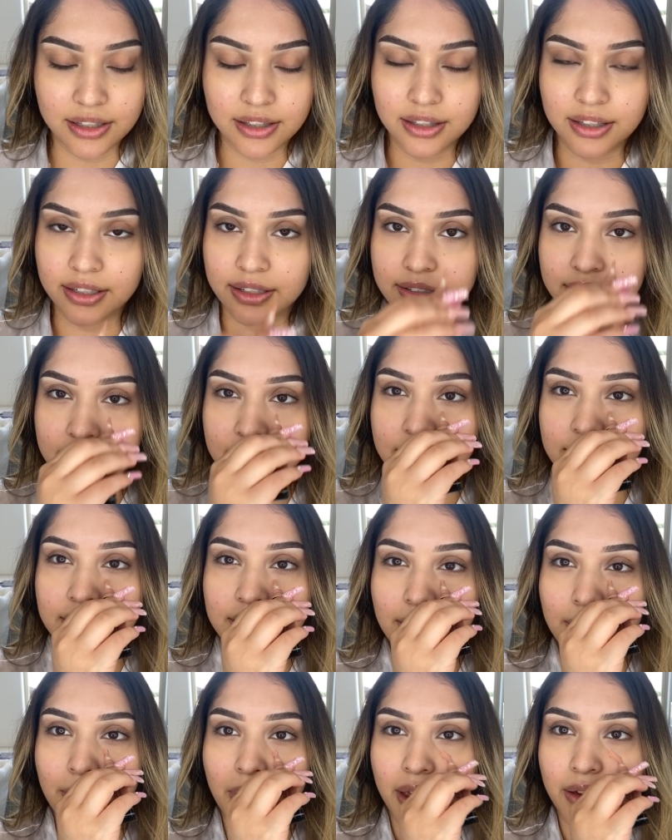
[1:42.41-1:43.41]
This
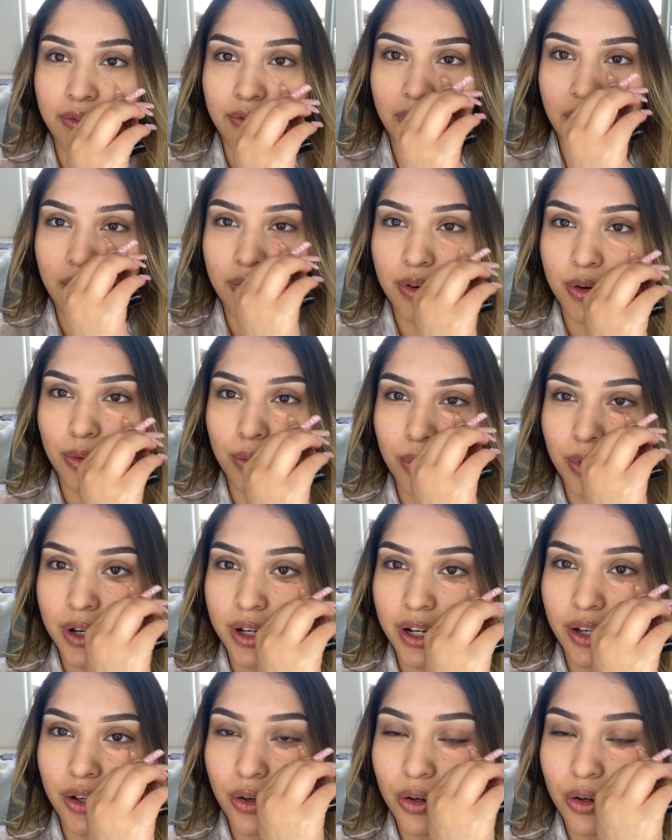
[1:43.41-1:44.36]
is my favorite one. I